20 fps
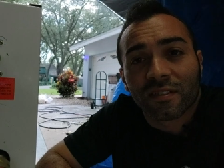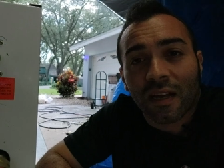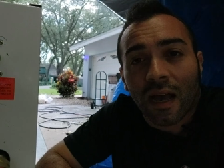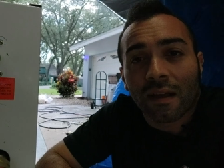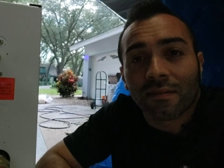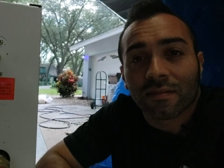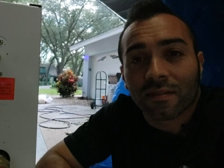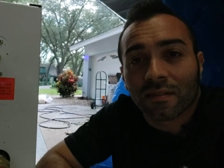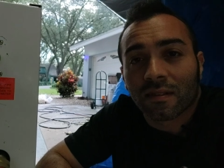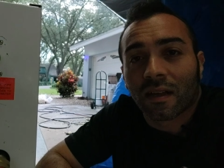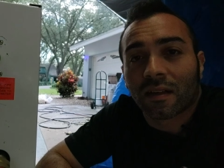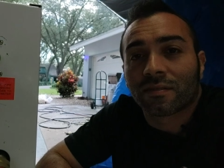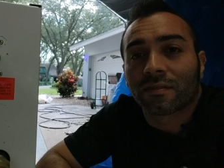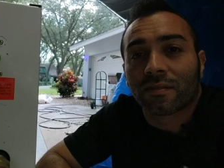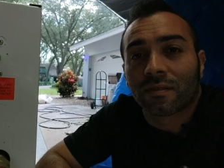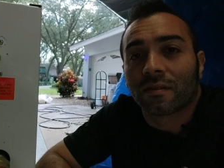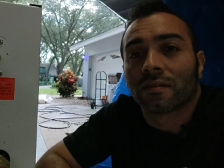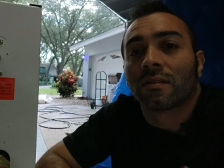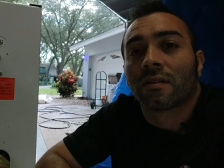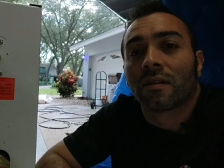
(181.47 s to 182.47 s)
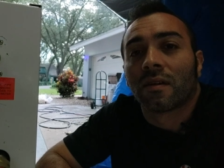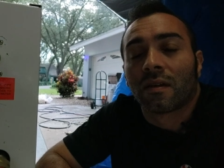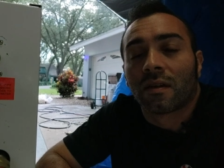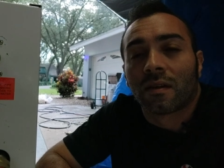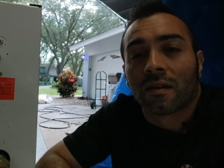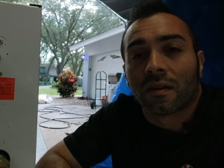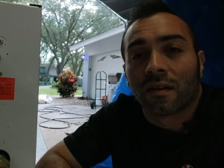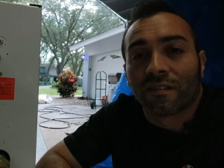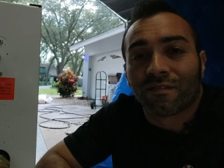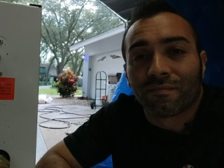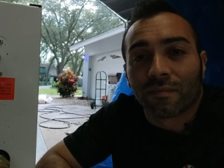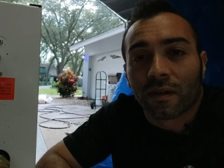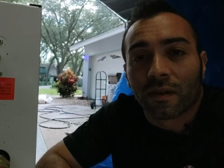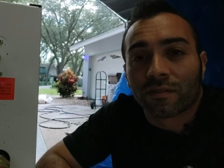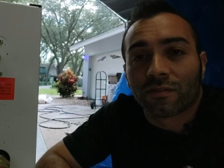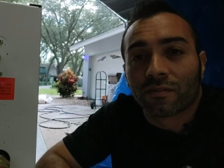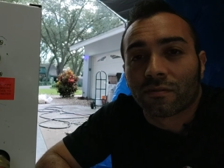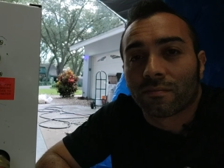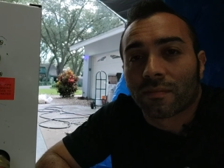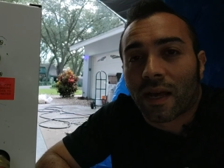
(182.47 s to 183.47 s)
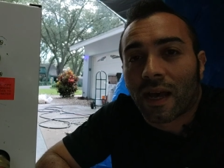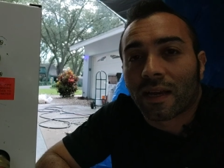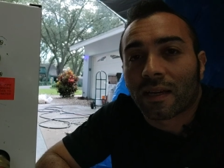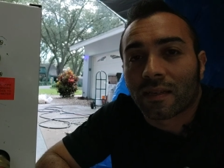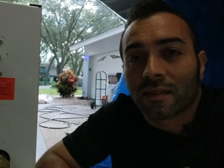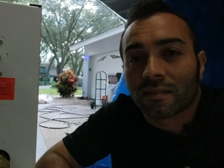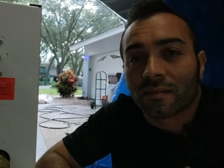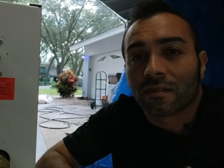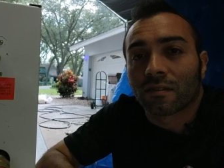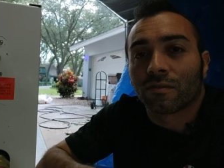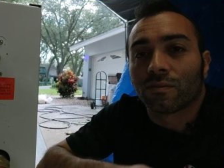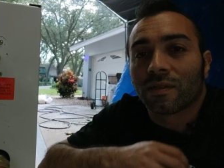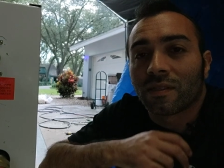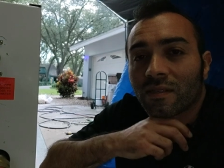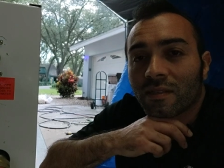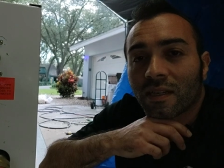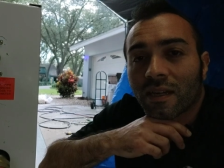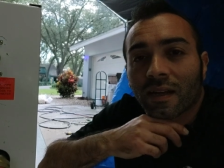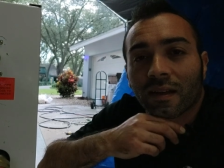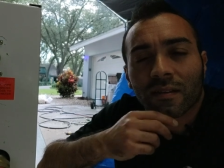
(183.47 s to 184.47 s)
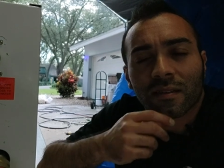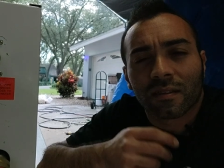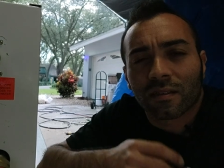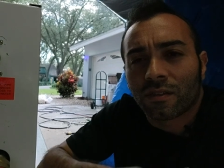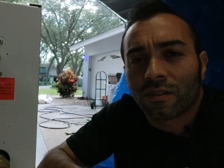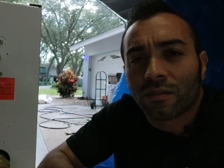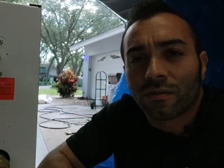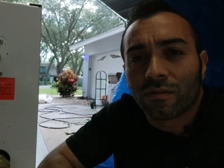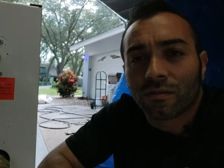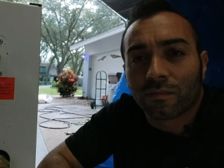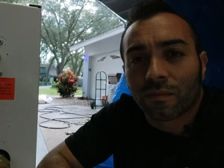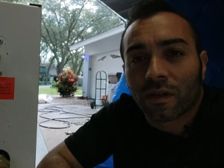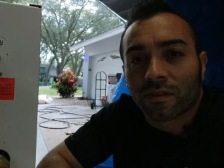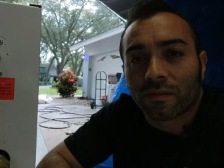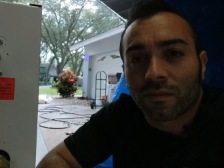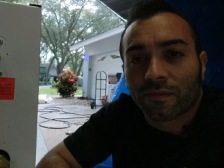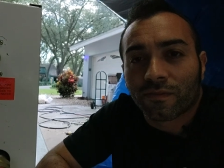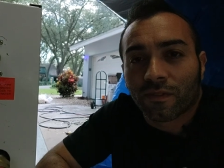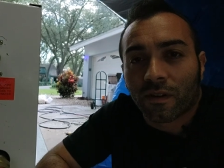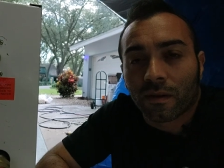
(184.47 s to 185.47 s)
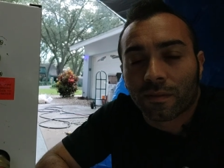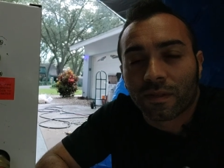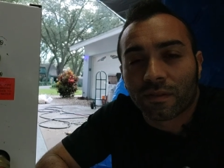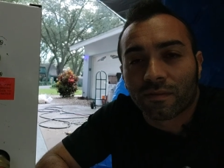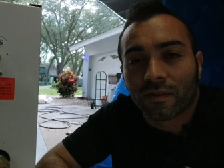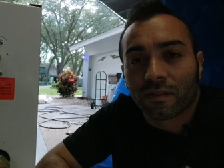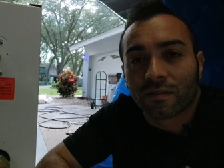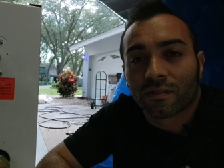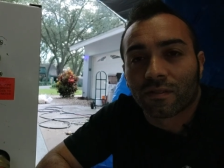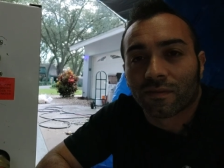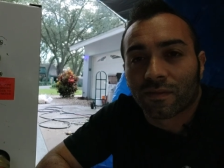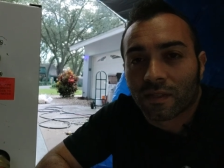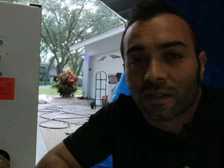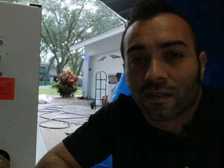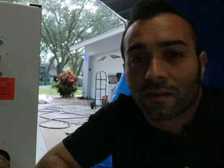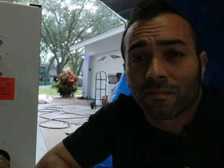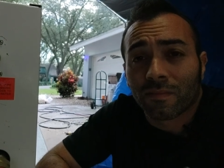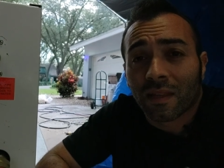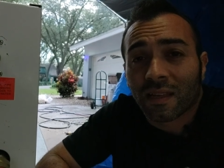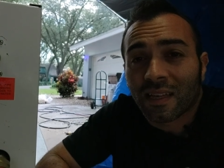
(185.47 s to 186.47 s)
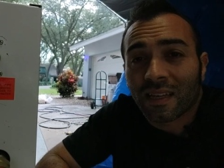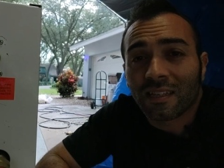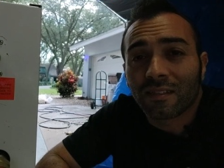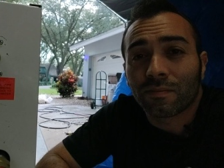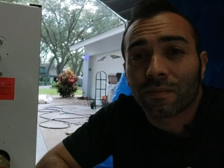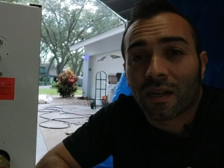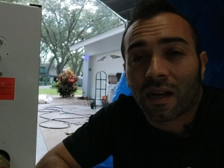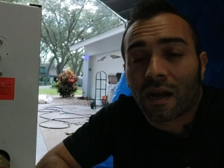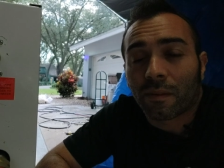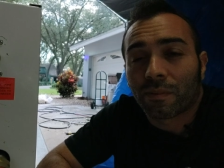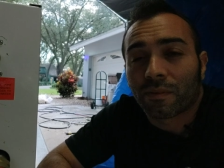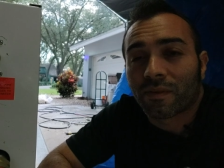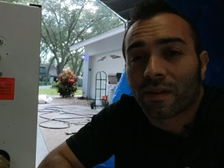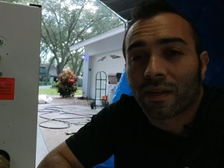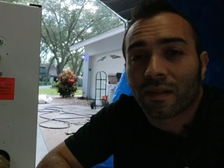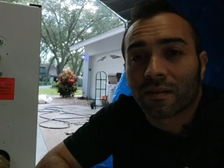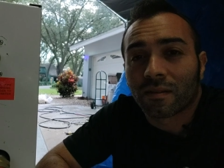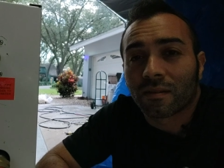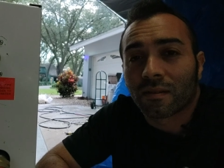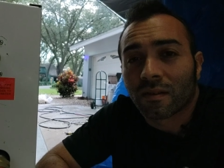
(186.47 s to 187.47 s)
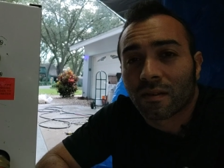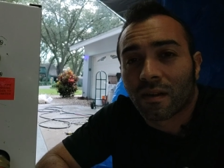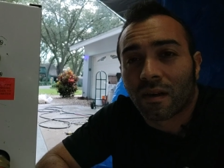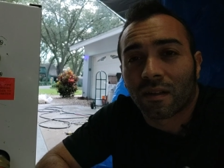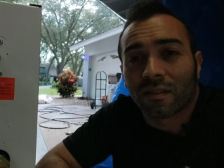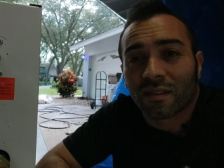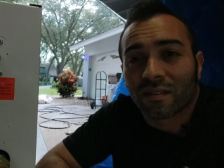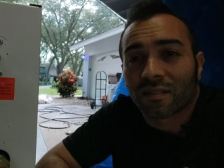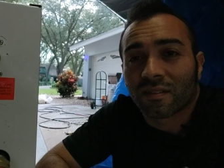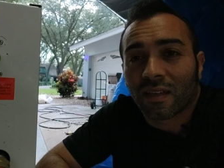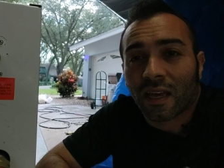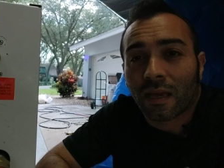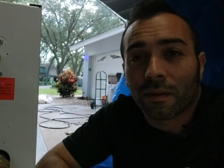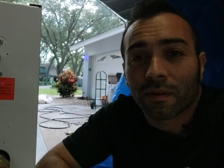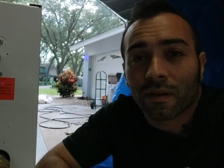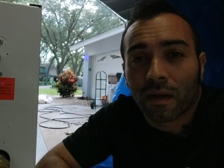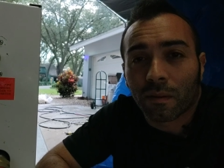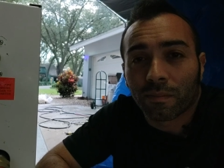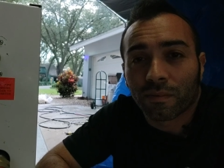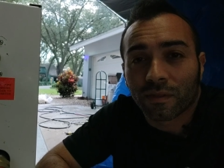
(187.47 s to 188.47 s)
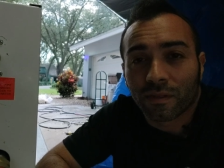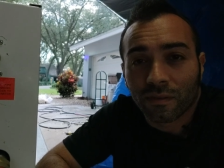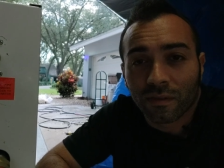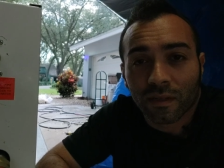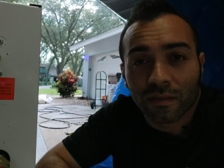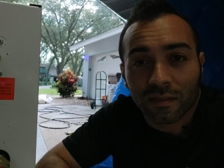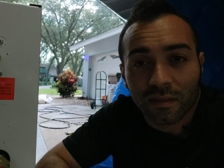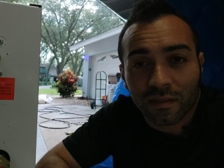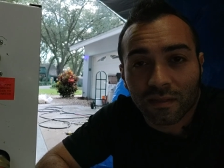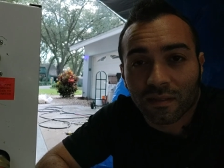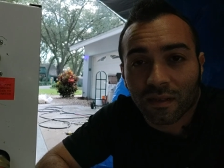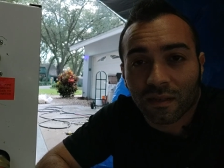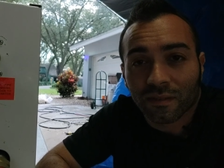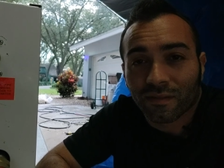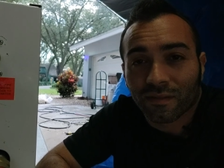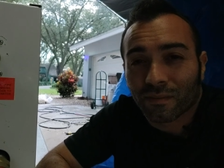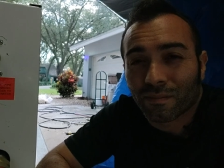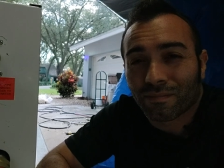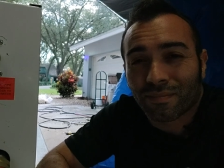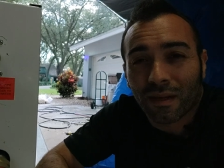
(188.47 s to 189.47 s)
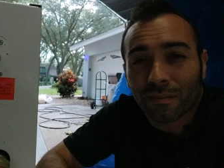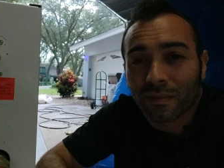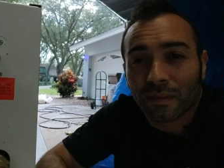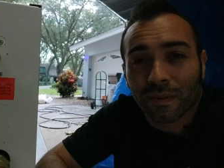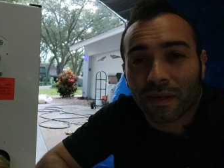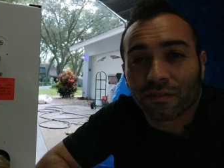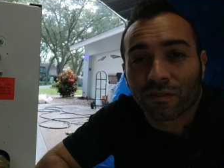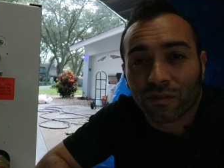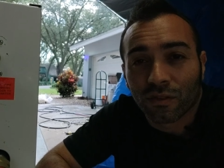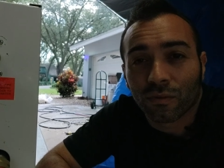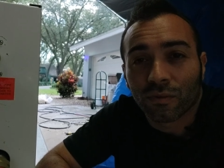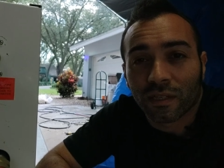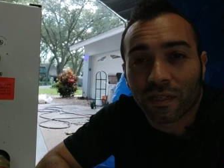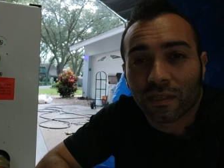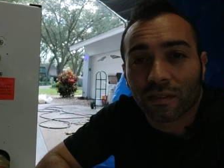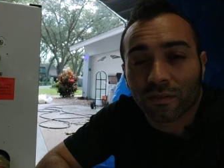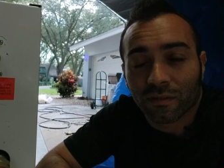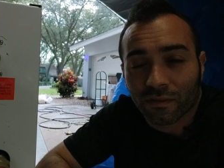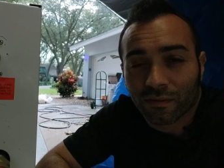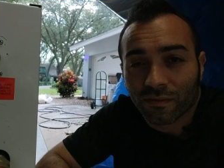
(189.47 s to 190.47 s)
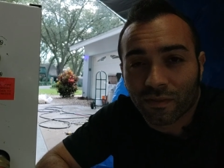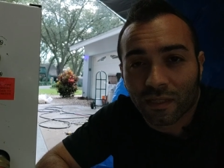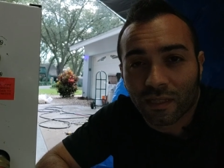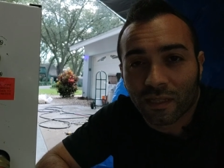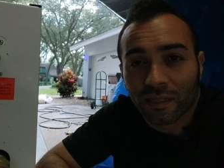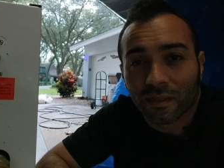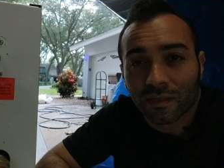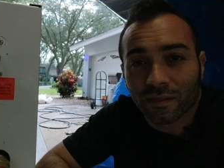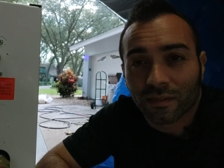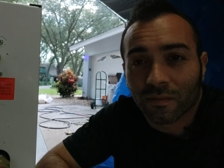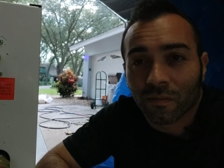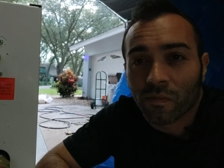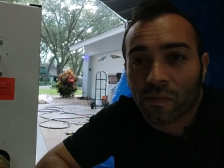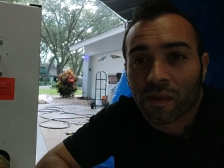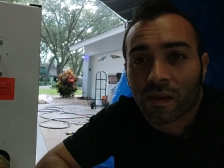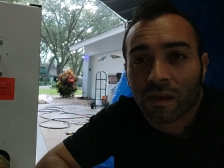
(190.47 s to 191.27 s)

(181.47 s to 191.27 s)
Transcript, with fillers: Cyrus Lester of Mushroom Maggie's in Louisiana, it's a huge mushroom farm he runs over there. He's been operating on the same couple units, he says, for probably about two years, three years.